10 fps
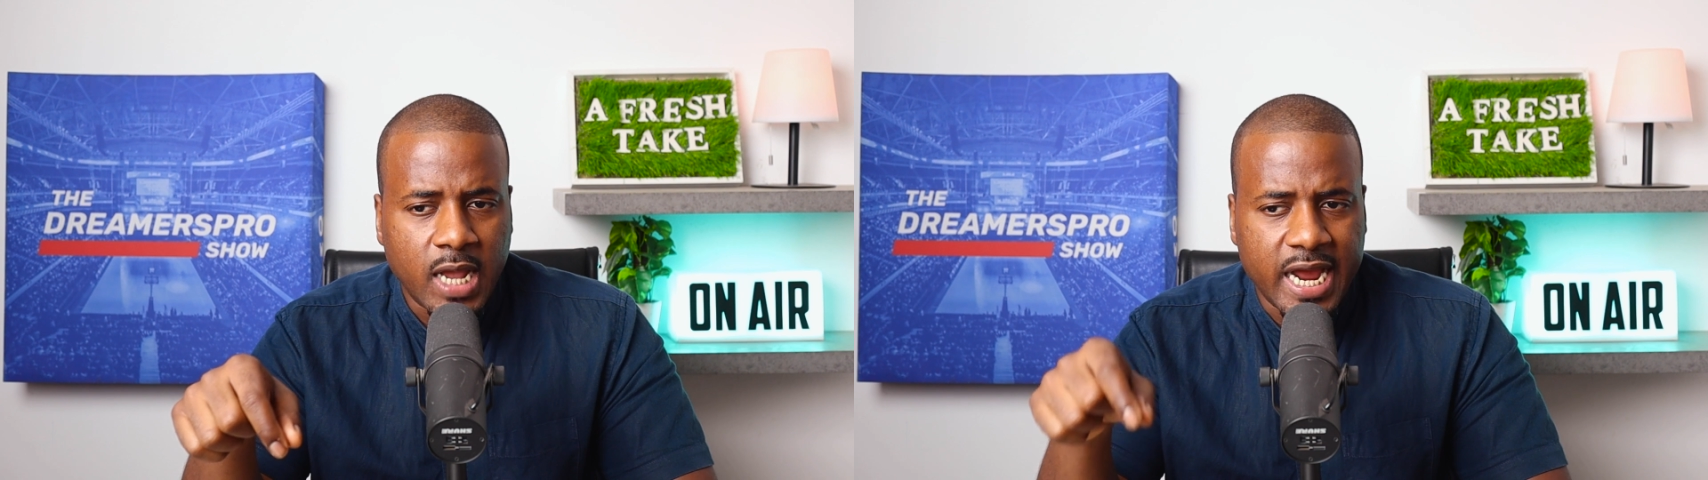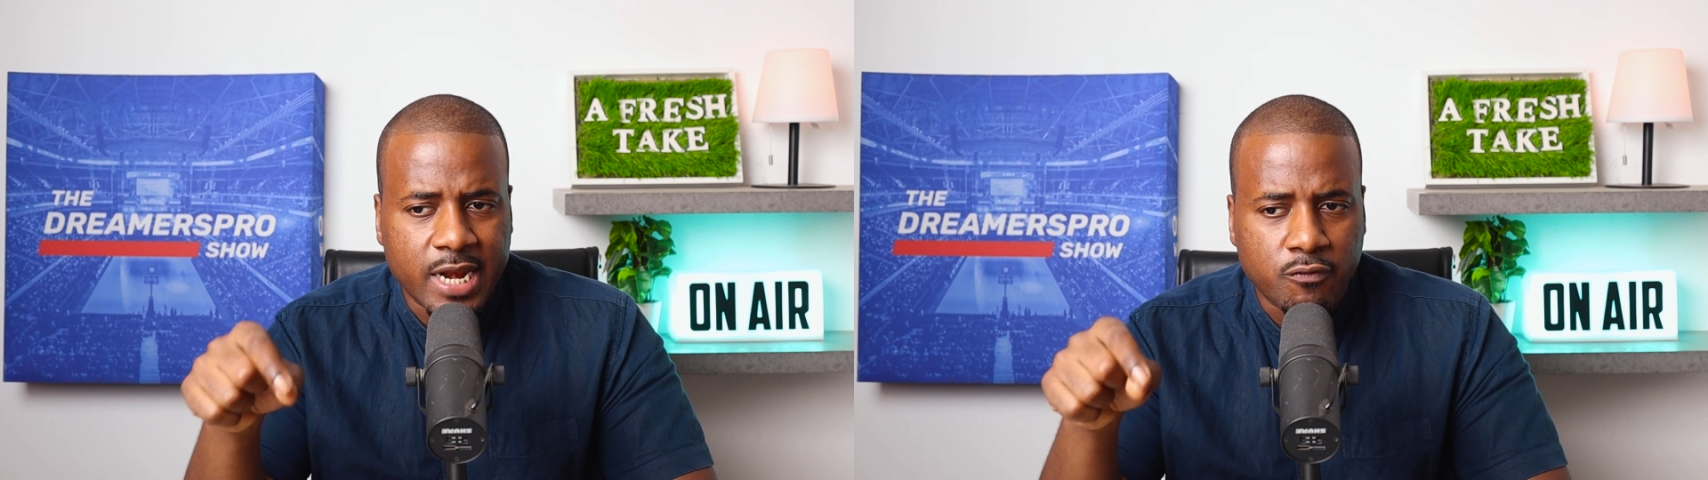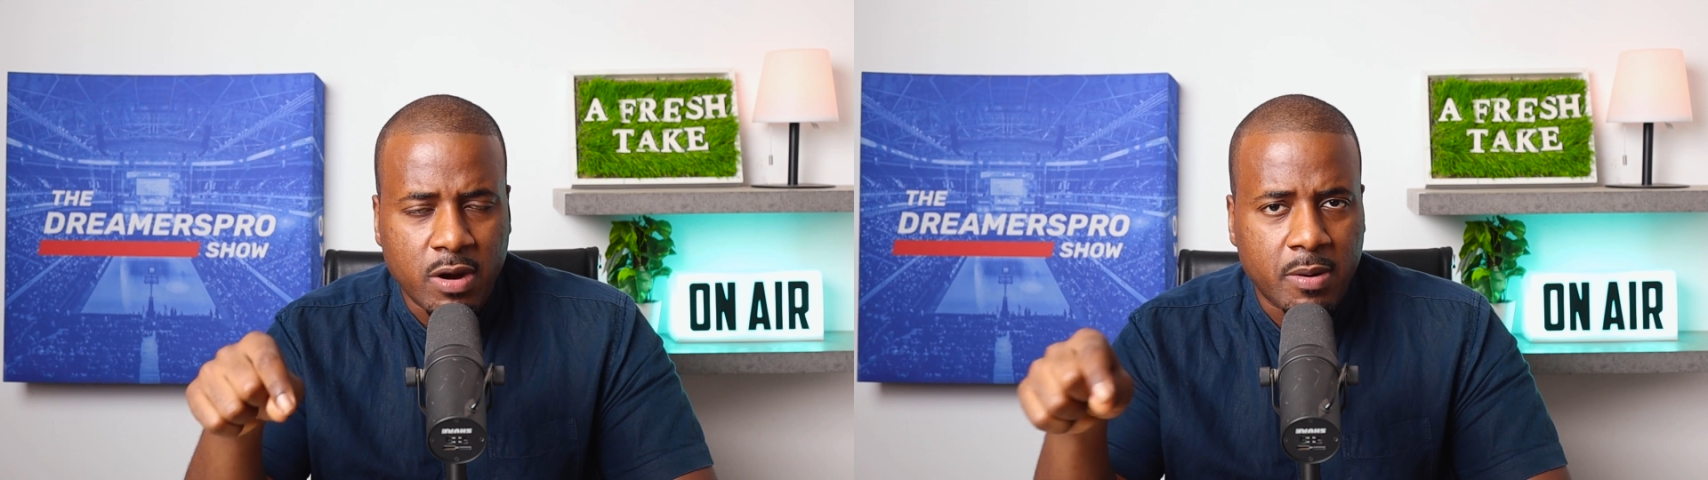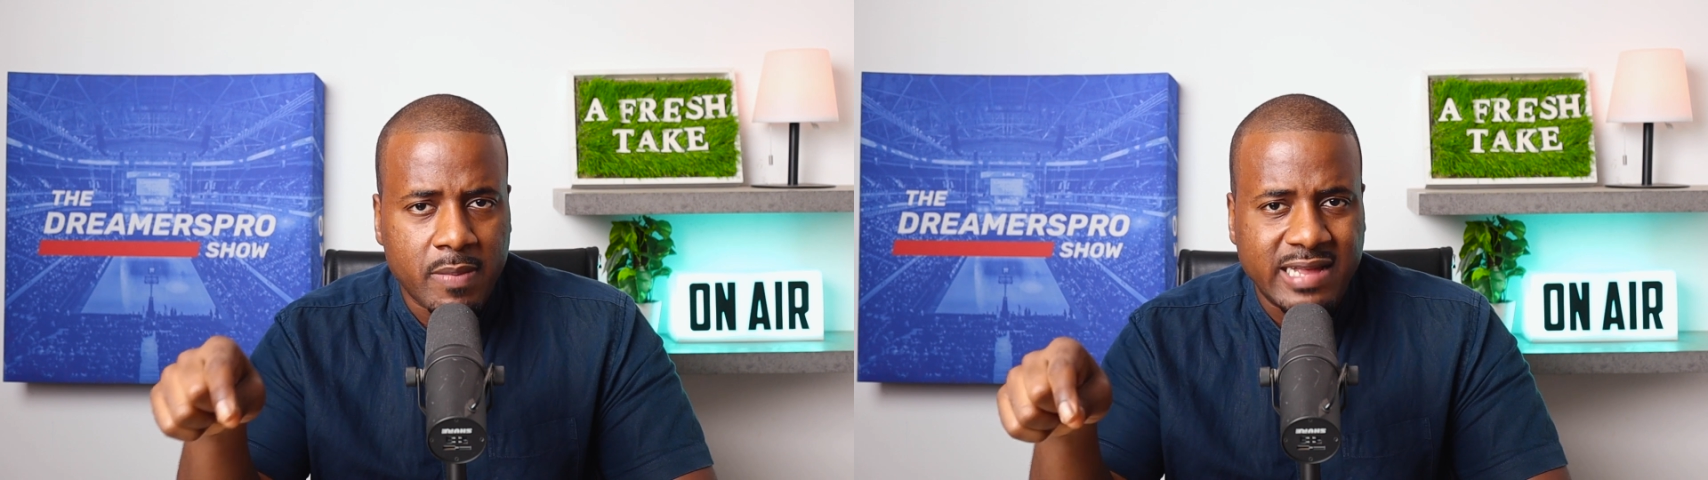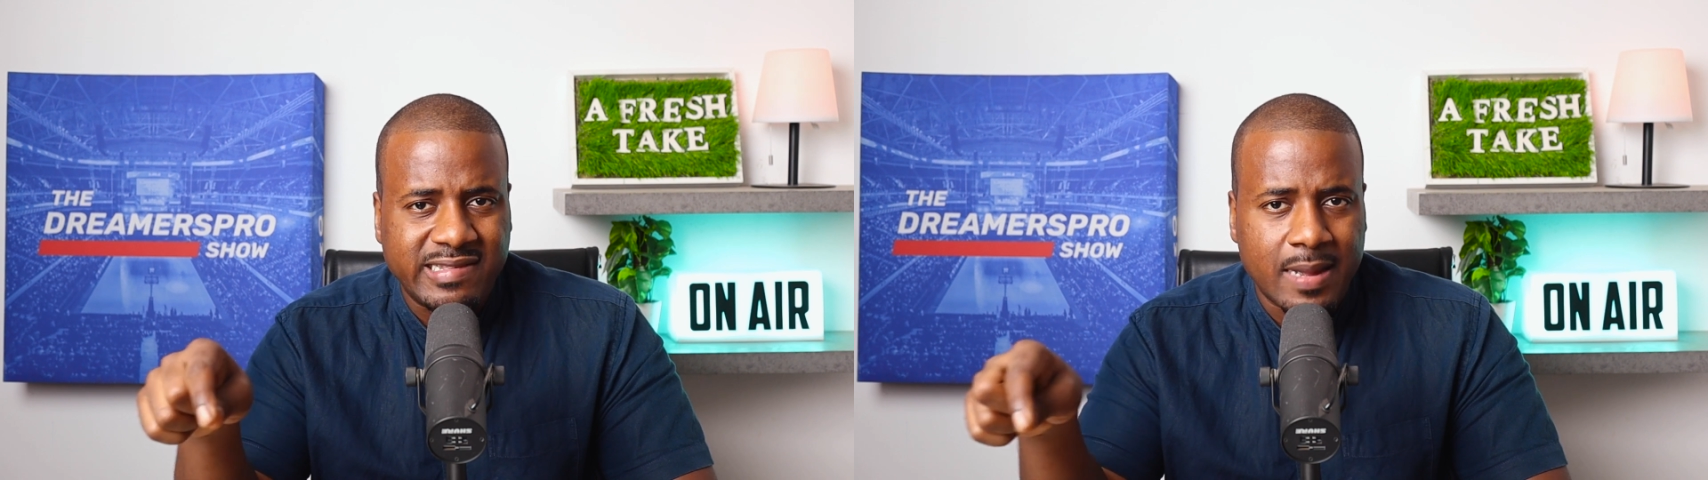and he
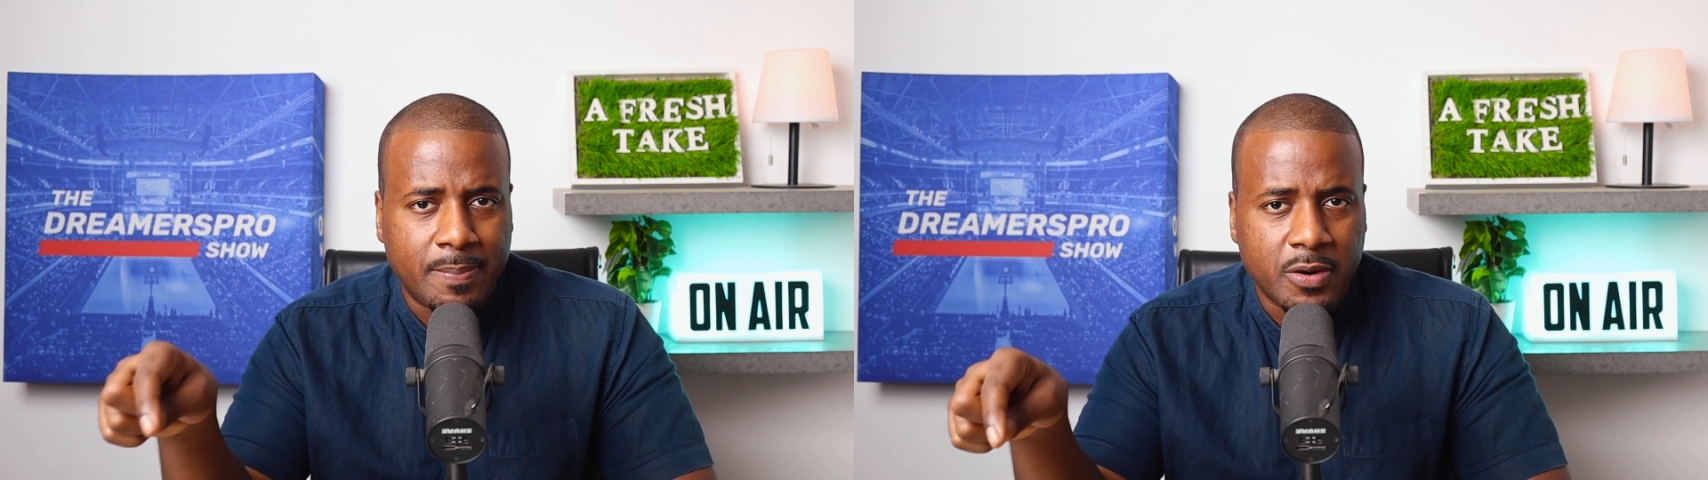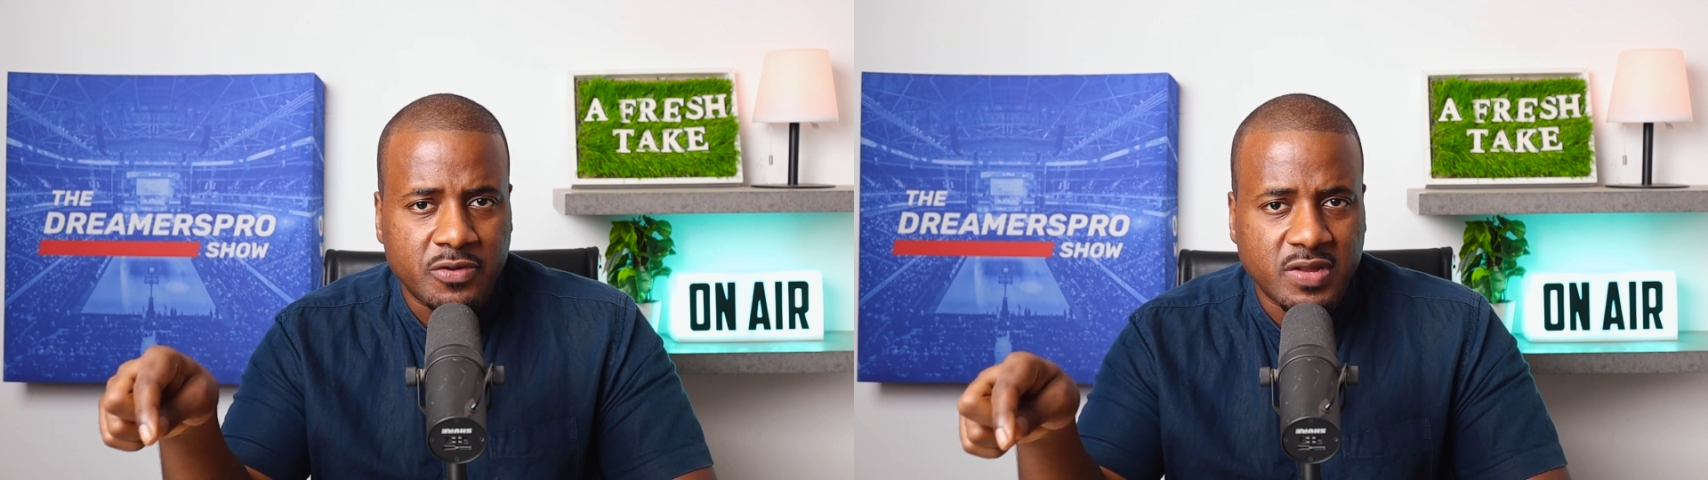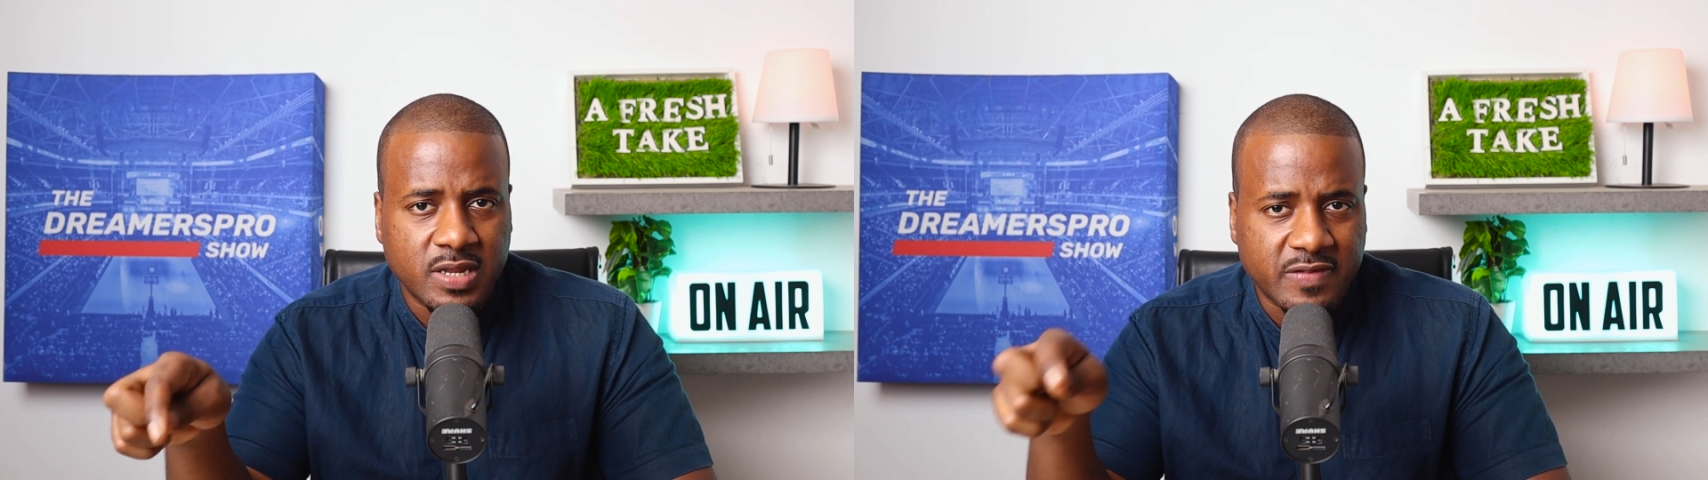reprimands that person,